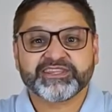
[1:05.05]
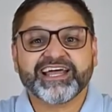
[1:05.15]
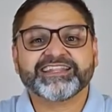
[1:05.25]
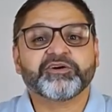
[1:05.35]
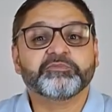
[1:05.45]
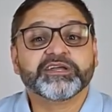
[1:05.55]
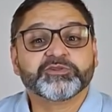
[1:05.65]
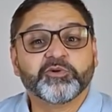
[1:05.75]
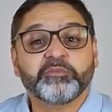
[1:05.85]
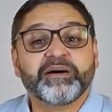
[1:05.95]
to what you
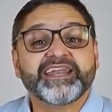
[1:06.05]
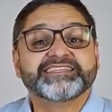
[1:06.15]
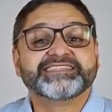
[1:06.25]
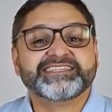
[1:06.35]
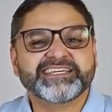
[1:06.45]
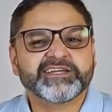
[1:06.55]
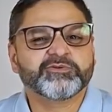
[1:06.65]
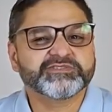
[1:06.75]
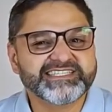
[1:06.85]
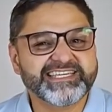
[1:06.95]
feel with an
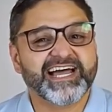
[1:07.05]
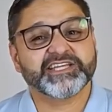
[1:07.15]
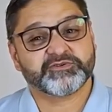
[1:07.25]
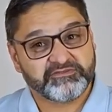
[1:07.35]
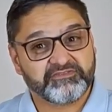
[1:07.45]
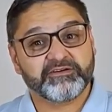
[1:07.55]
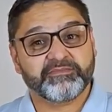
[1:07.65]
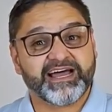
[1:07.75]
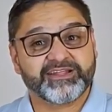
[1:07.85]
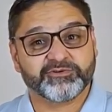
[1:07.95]
inflamed sciatic nerve.